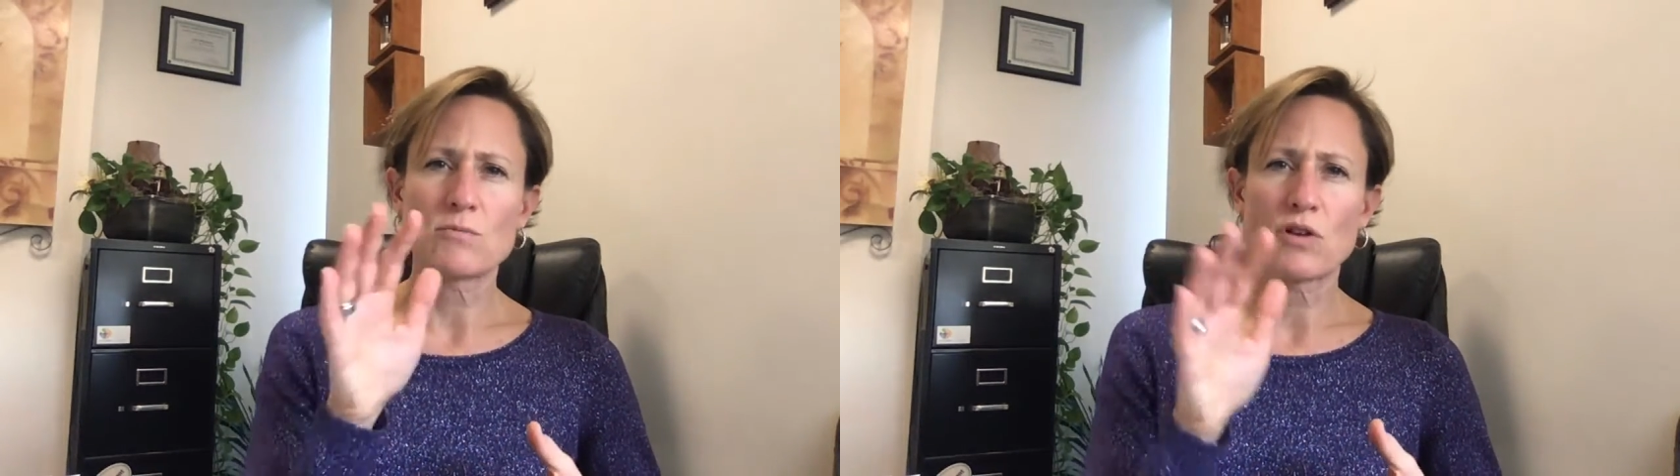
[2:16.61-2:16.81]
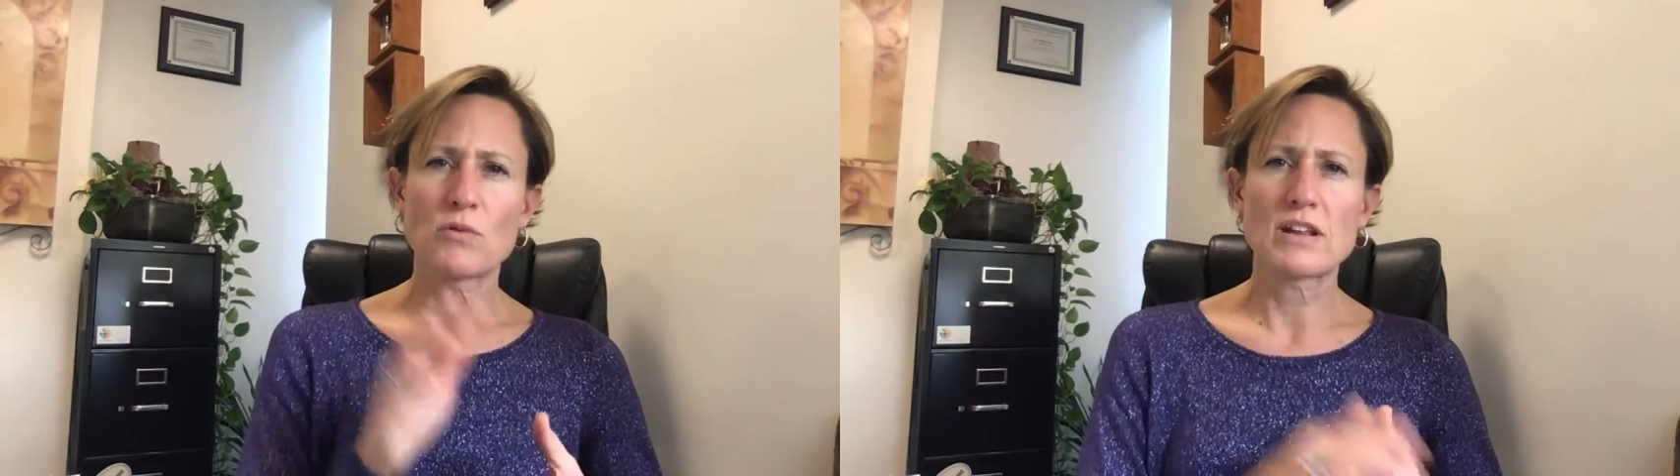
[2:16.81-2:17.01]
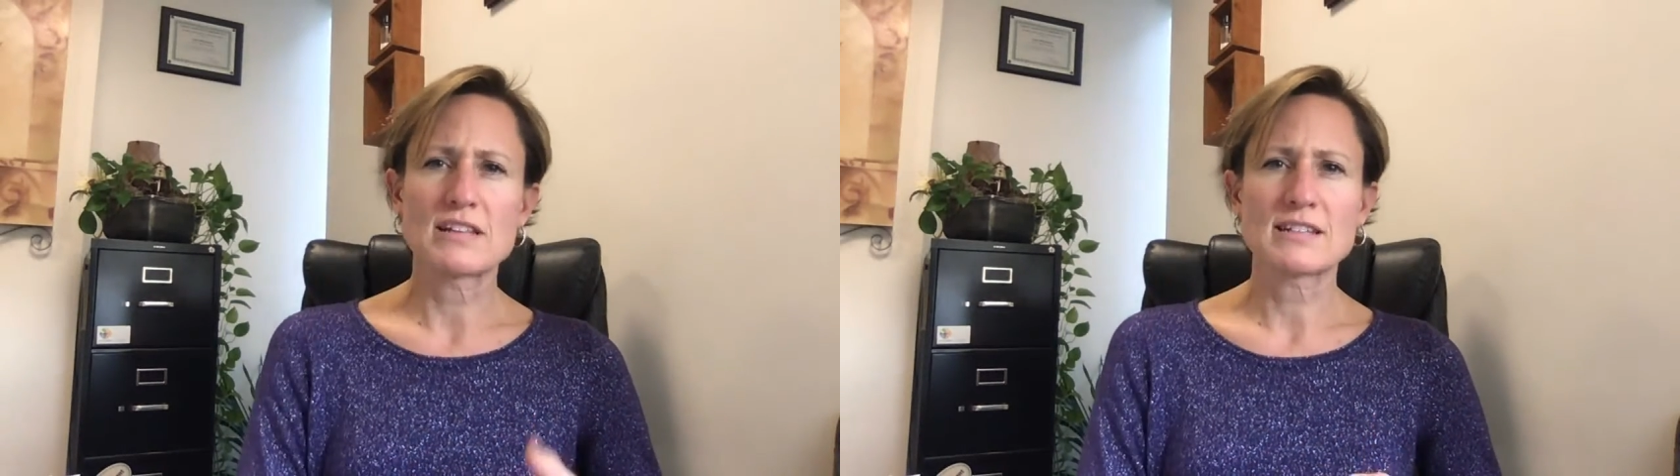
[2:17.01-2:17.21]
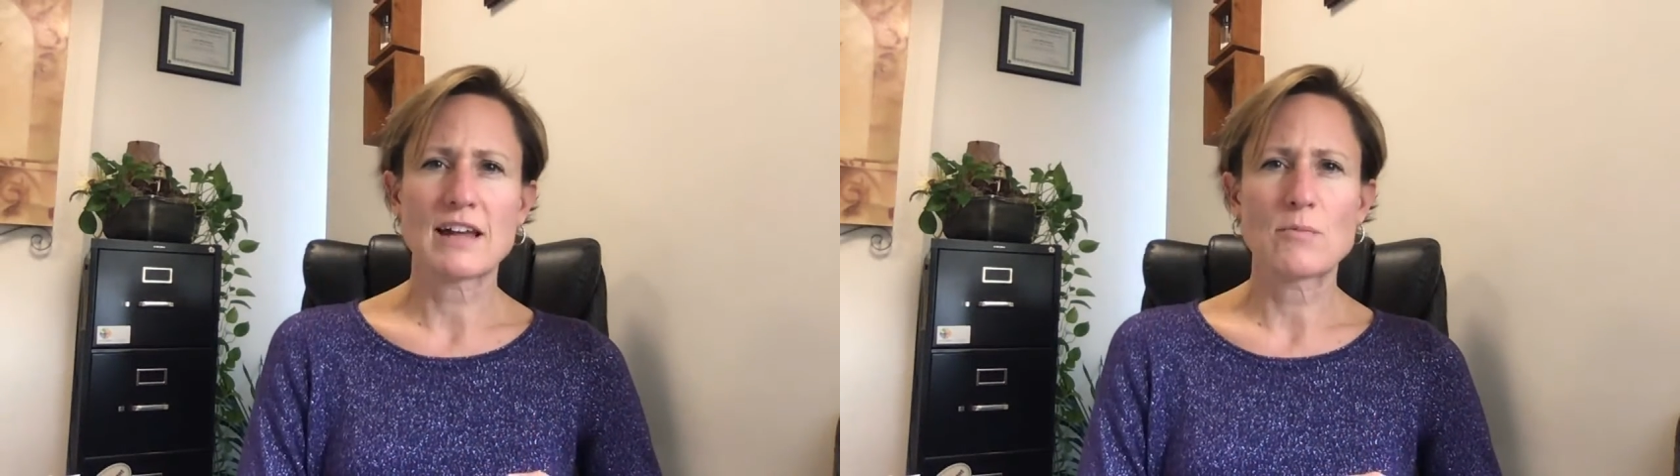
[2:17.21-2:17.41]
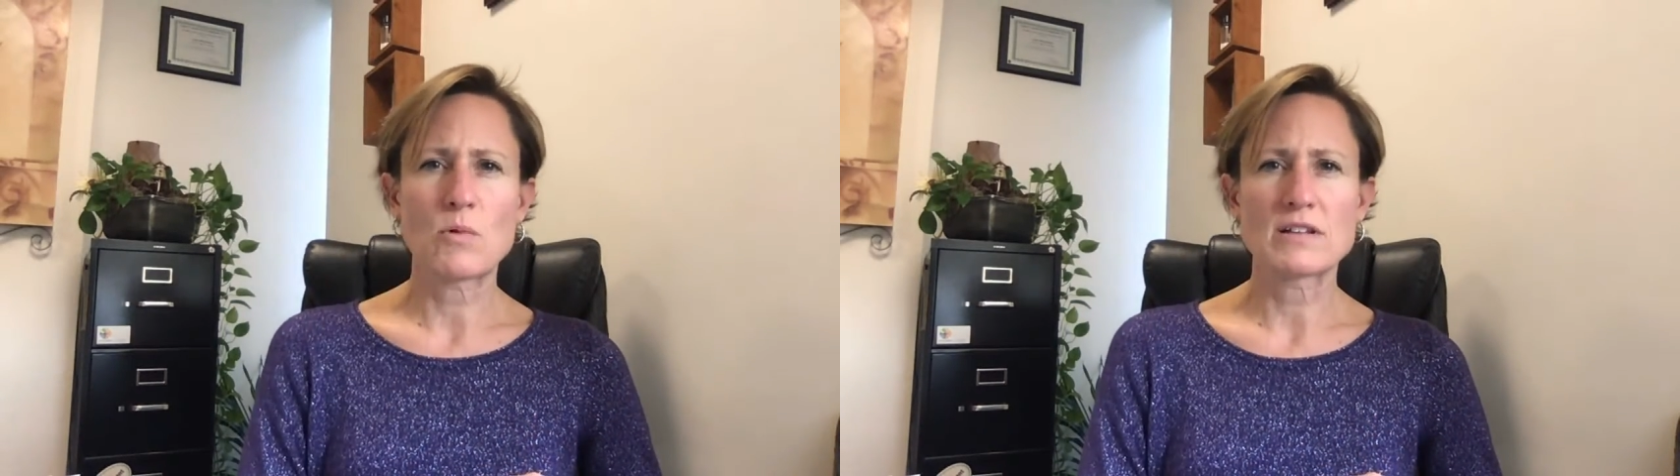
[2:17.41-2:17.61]
more of one of these
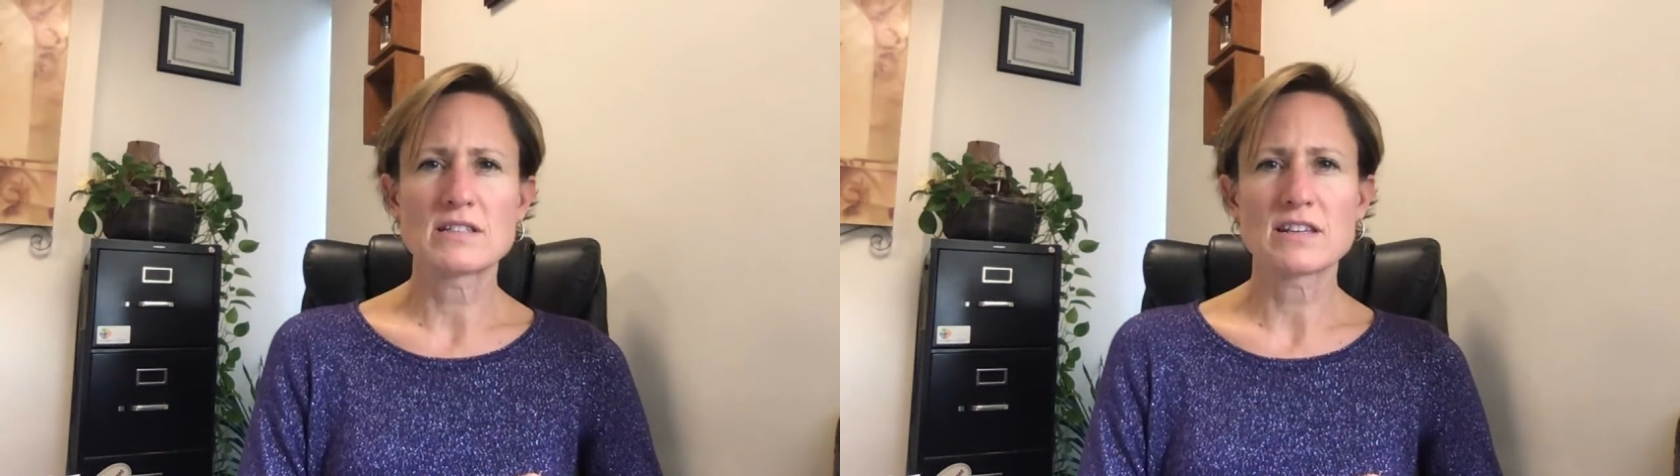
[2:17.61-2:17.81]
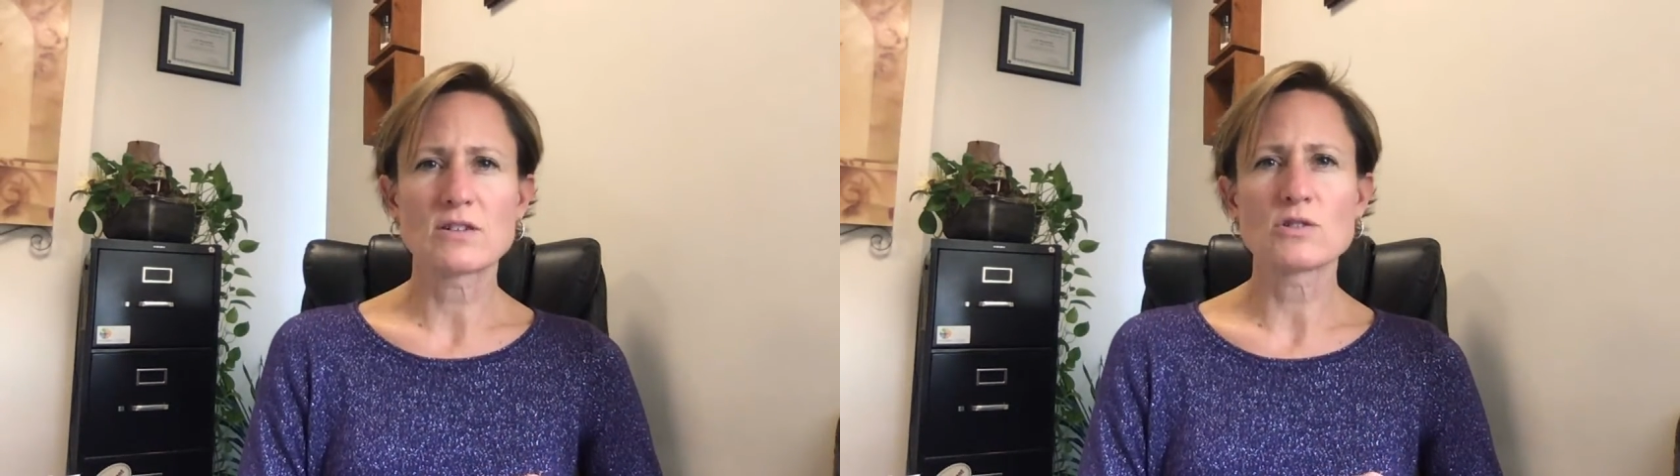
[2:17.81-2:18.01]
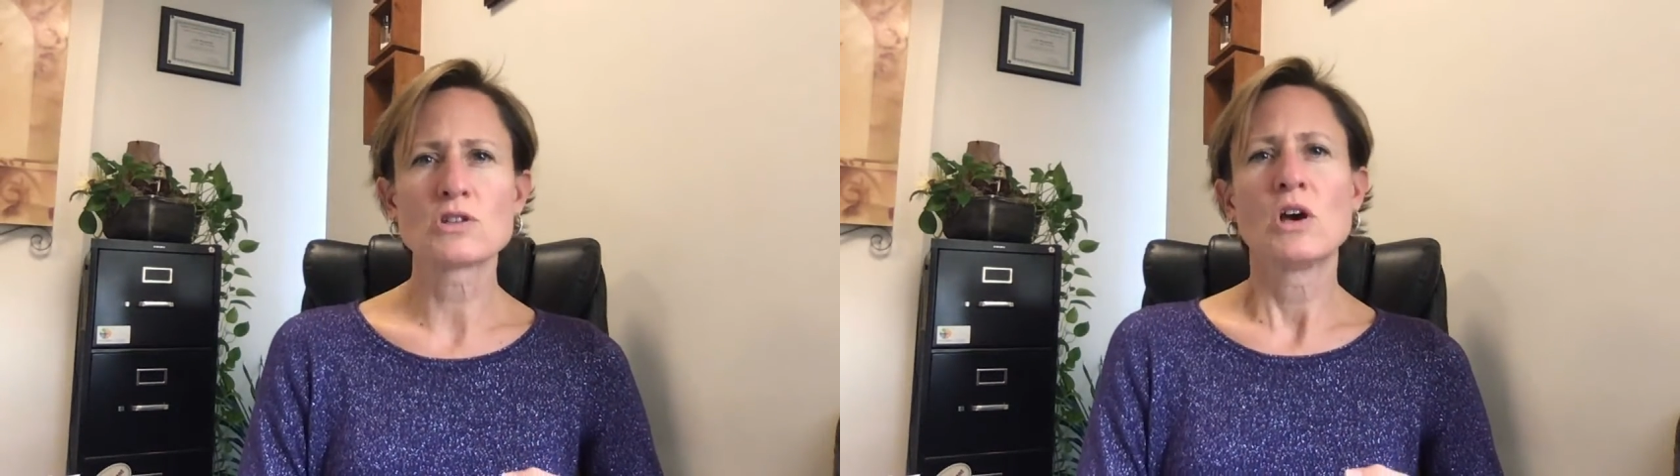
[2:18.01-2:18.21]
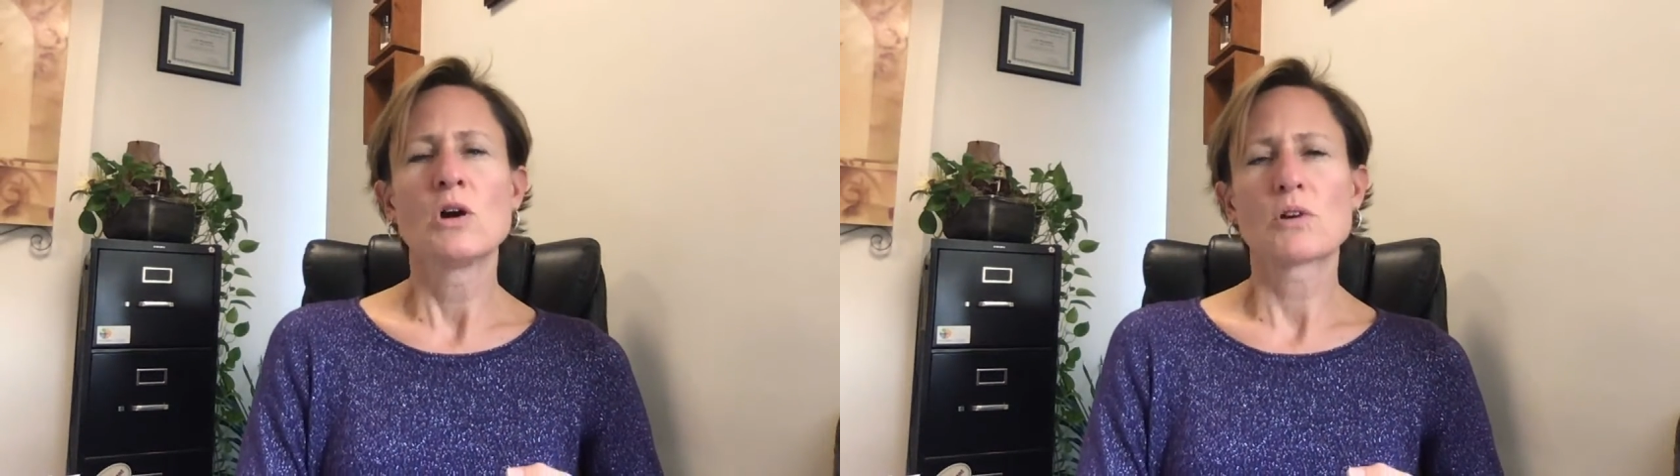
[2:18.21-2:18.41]
type 1 skills,